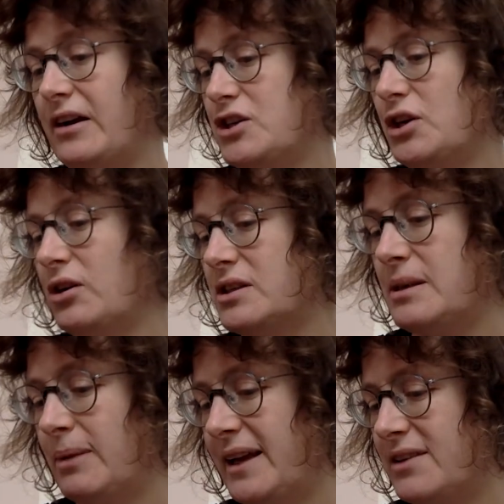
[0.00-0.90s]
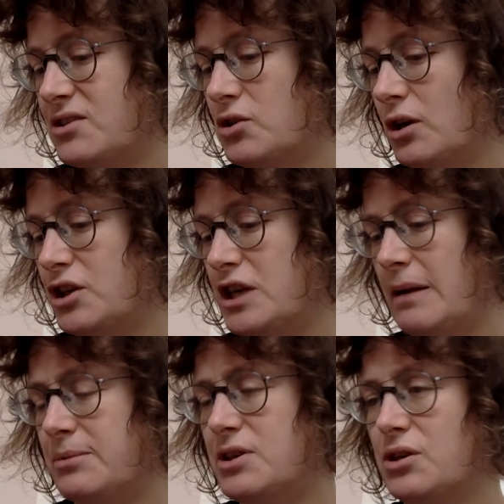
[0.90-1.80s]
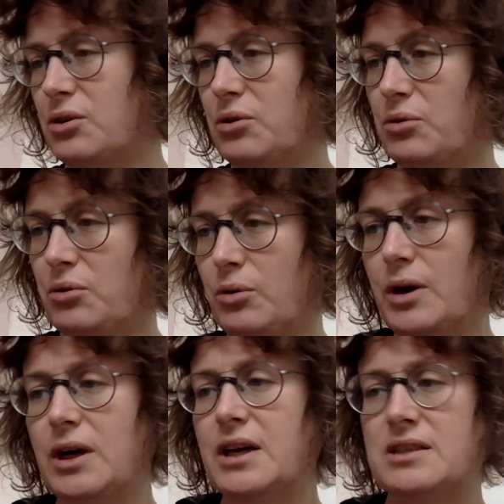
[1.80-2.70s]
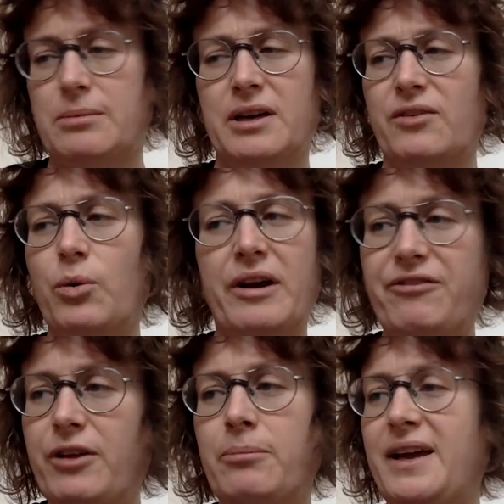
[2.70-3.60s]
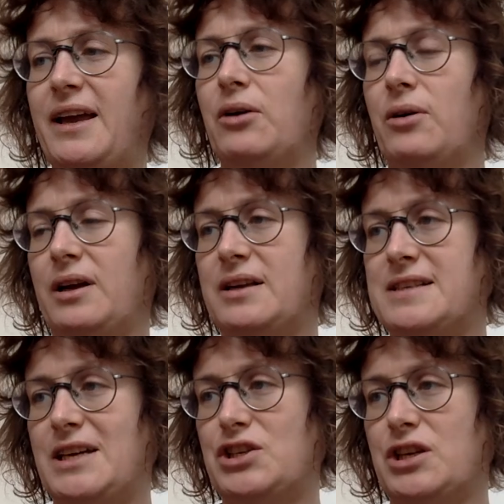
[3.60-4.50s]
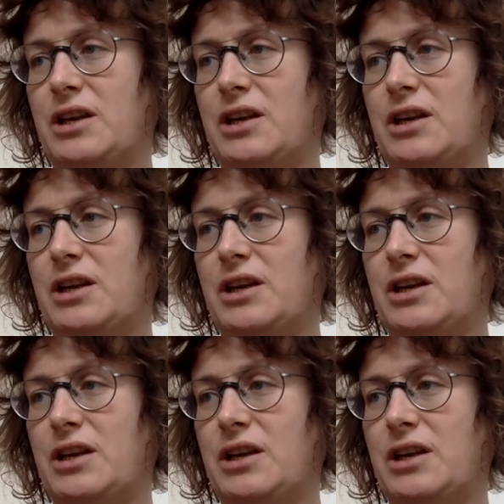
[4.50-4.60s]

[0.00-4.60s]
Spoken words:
and she got some like scholarship to some kind of queer filmmaking organization,